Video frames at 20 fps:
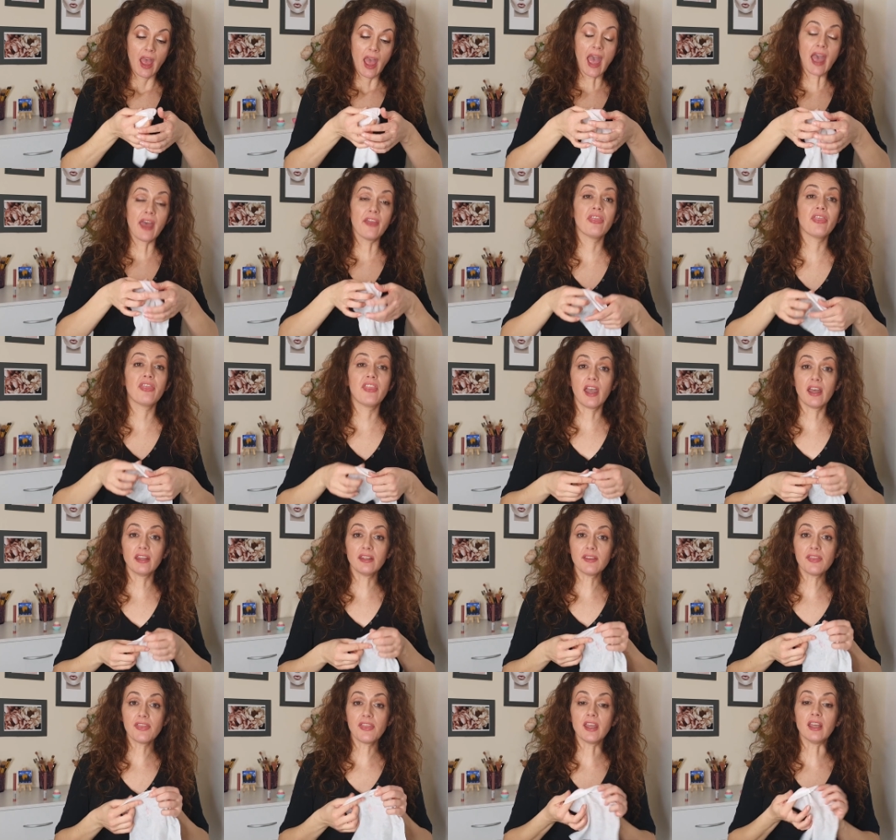And the
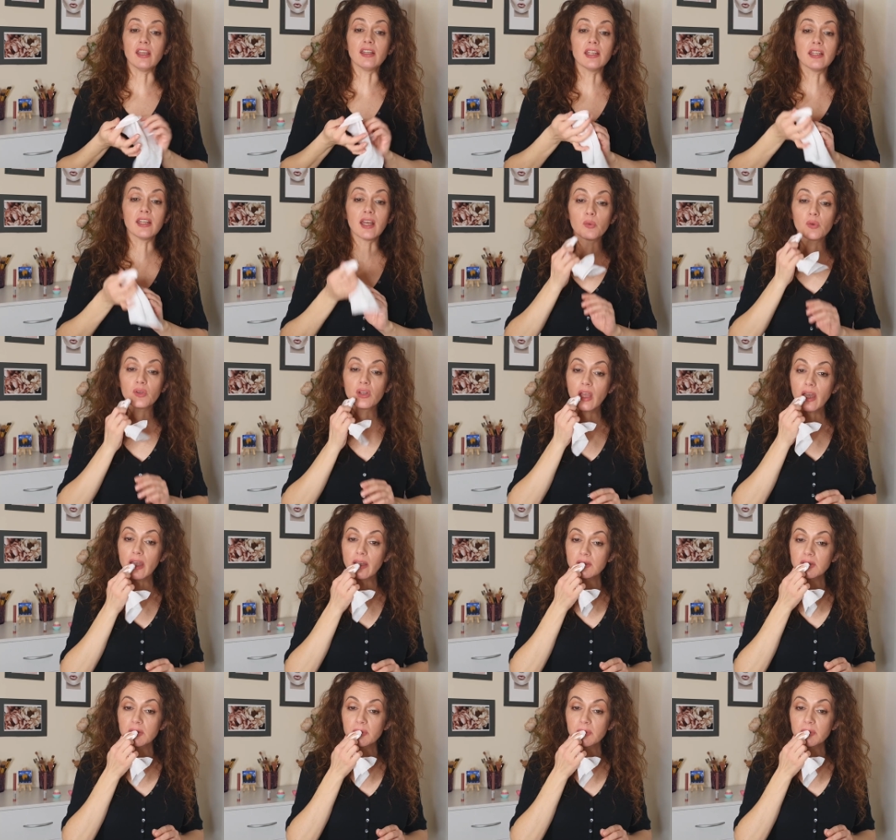other thing that I would like